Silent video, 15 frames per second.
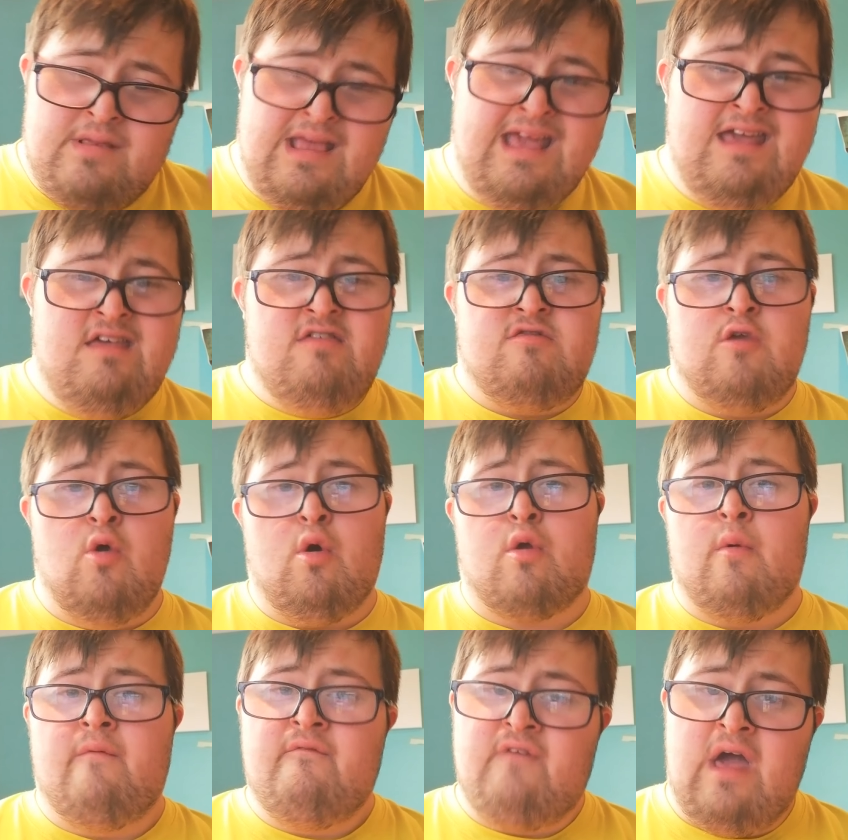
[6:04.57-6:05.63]
do a
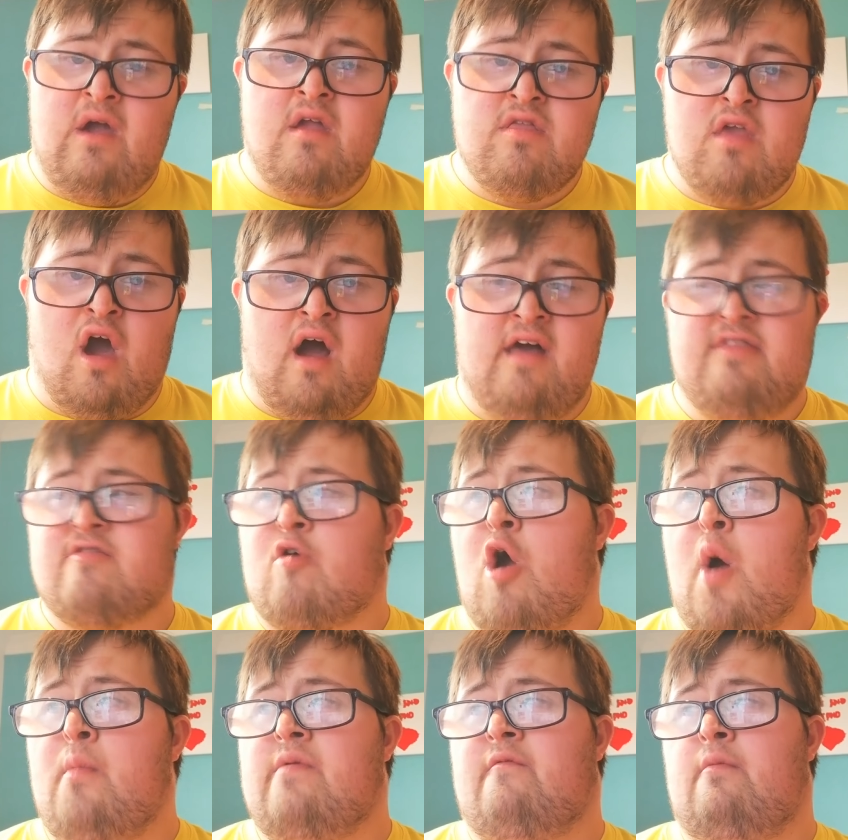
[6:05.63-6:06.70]
very nice comment
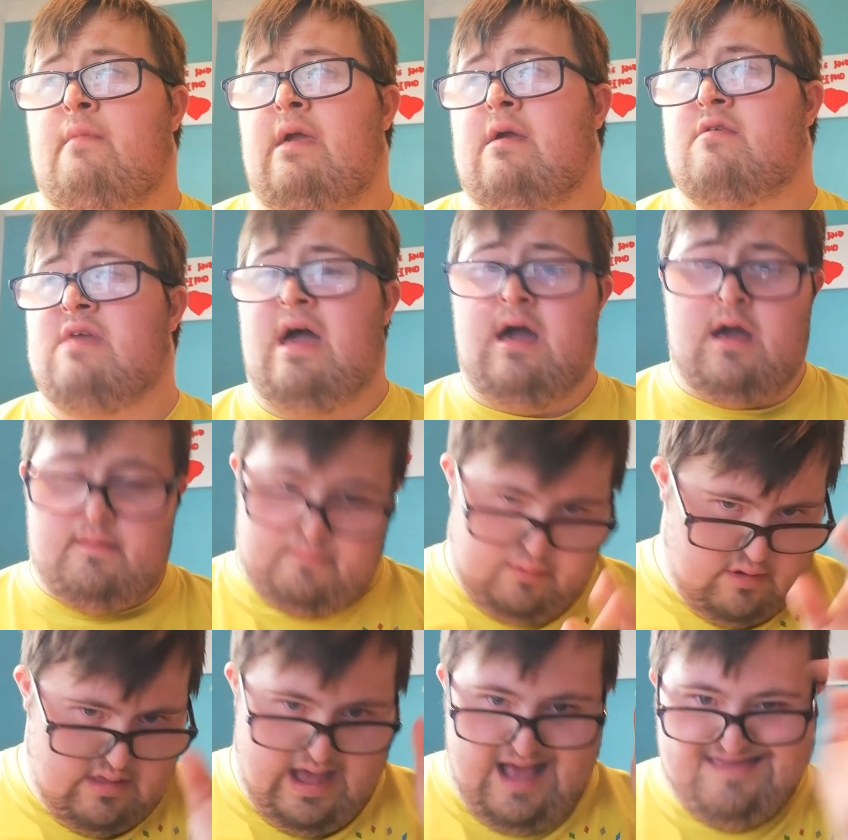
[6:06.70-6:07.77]
for me. I
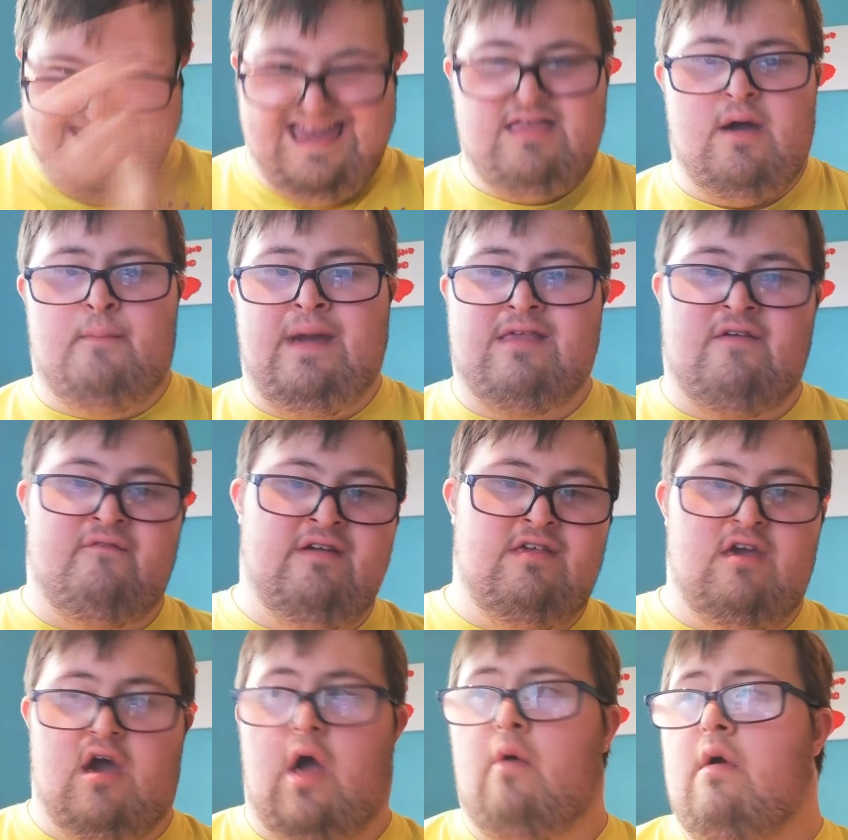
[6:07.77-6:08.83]
did make the video
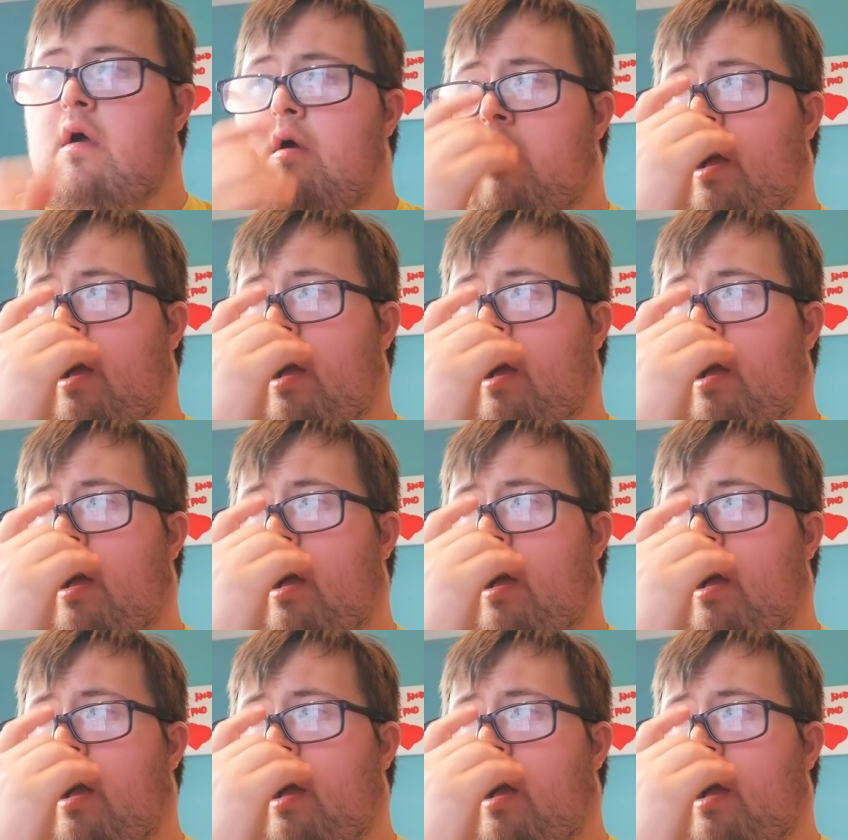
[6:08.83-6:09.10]
of